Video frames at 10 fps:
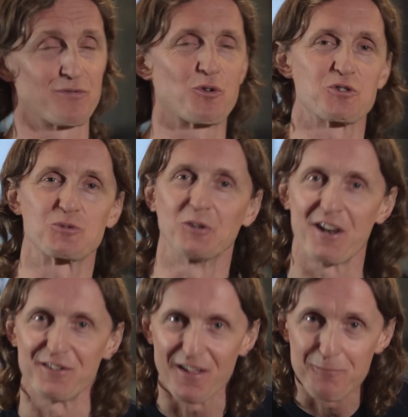of course to a lot
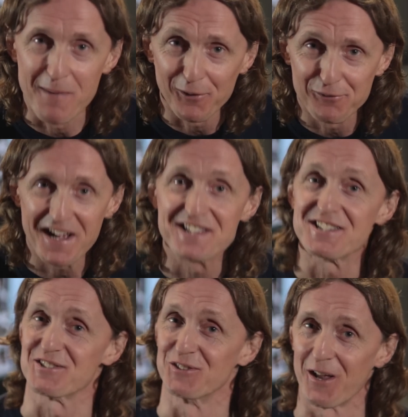of death metal fans
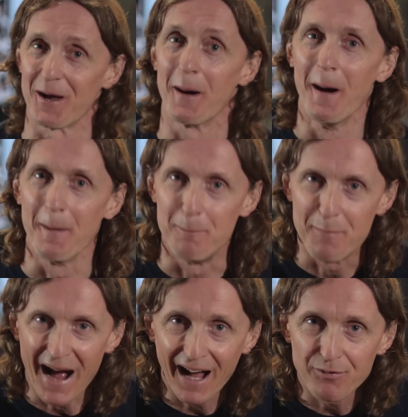is not a
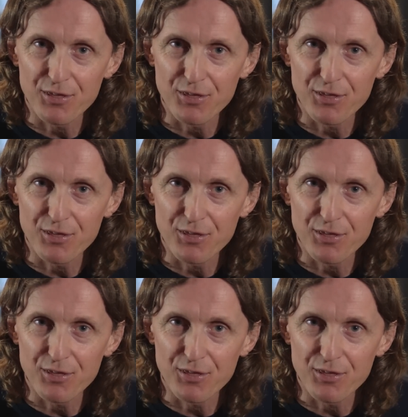bad